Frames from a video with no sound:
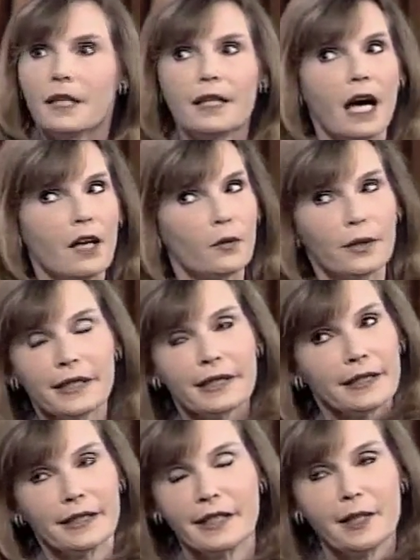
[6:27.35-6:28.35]
Not
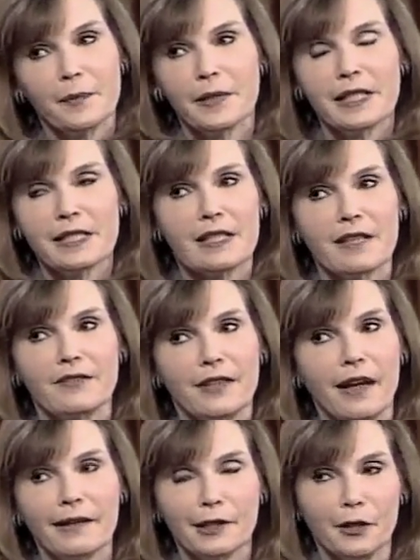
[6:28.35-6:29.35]
really. The companies have
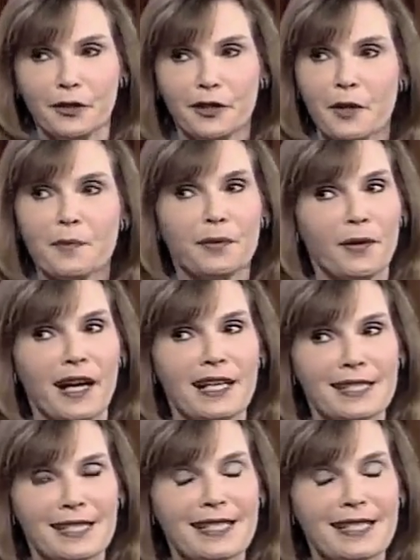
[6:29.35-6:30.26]
not lowered their prices.